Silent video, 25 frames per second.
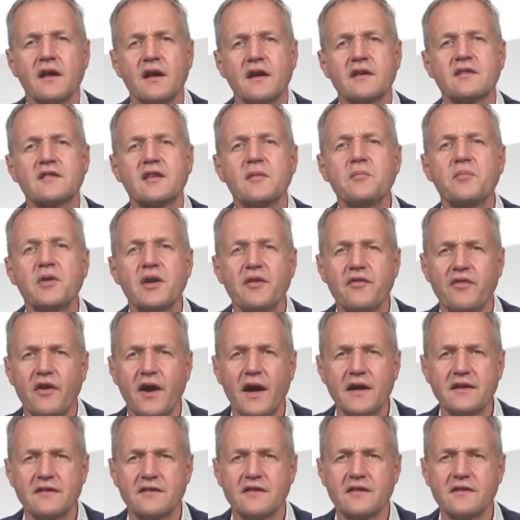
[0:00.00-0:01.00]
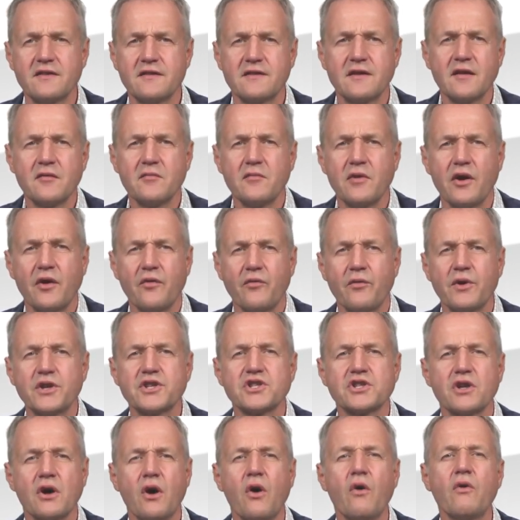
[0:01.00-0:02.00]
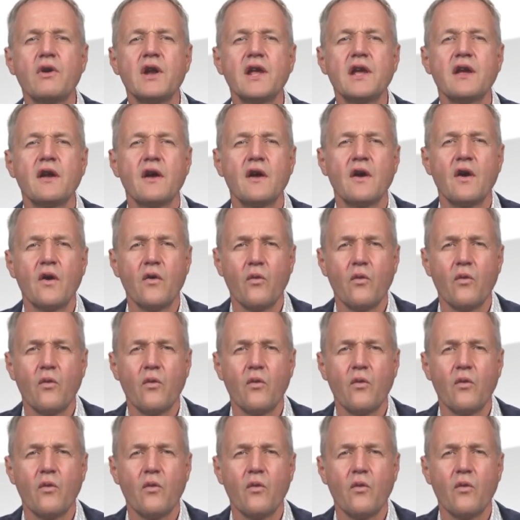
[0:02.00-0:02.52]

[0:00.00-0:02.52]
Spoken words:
a simplified system in which only